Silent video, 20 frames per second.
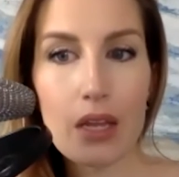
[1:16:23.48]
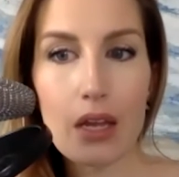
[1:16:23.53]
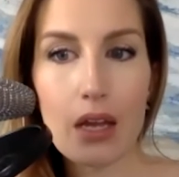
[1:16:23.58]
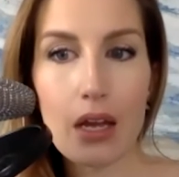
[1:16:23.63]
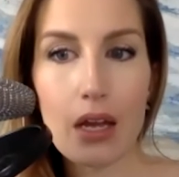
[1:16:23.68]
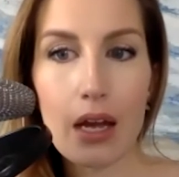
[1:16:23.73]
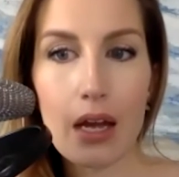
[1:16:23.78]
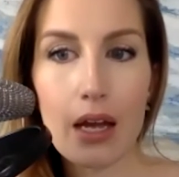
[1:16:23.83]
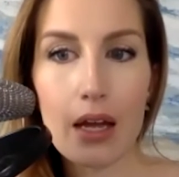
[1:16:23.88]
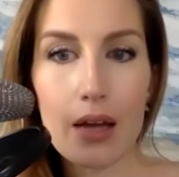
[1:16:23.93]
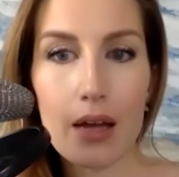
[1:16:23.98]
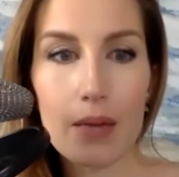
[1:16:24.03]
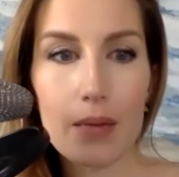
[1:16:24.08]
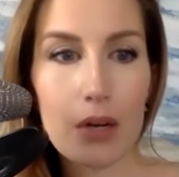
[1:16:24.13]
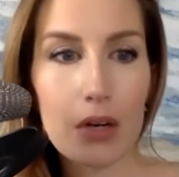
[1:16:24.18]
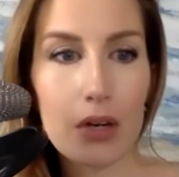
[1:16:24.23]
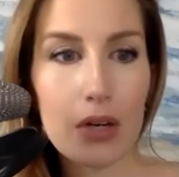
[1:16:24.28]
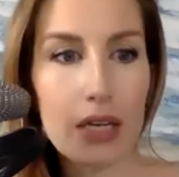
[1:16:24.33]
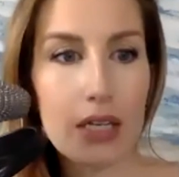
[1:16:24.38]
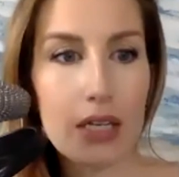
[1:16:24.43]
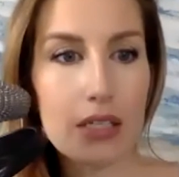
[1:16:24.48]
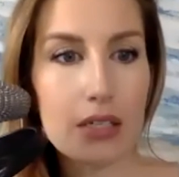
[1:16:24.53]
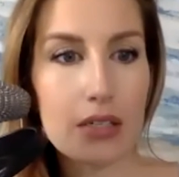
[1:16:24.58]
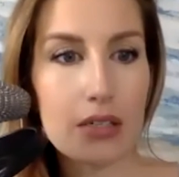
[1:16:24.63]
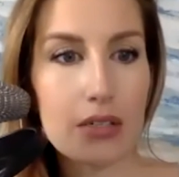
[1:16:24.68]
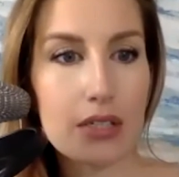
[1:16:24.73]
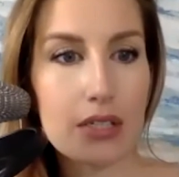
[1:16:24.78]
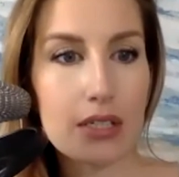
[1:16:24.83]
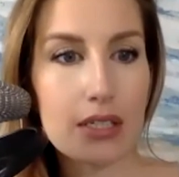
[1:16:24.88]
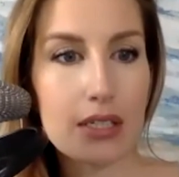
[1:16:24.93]
Okay, so
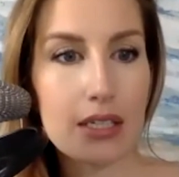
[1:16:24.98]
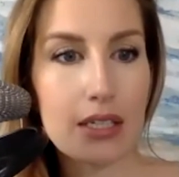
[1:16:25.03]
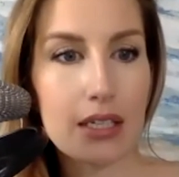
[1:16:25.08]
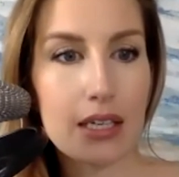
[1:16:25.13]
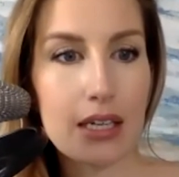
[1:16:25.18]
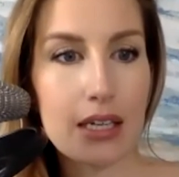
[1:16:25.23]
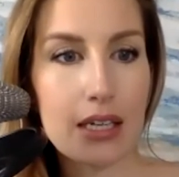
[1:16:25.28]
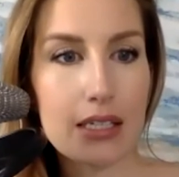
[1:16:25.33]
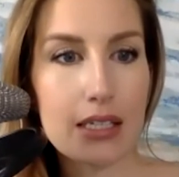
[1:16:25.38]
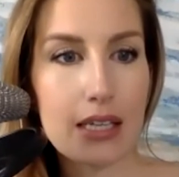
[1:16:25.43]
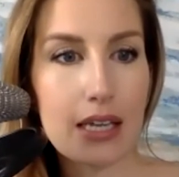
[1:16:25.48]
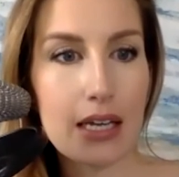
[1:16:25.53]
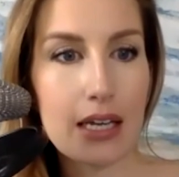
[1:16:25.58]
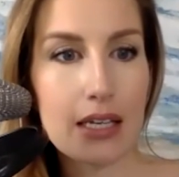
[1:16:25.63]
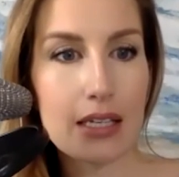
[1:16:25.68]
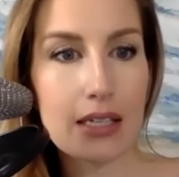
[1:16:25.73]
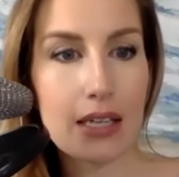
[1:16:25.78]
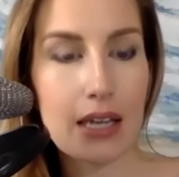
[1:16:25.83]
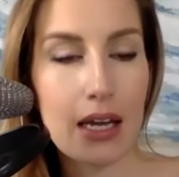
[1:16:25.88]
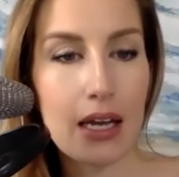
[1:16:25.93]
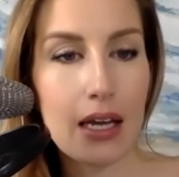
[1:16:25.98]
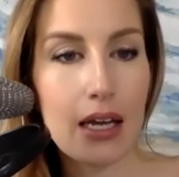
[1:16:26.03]
Cecilia says,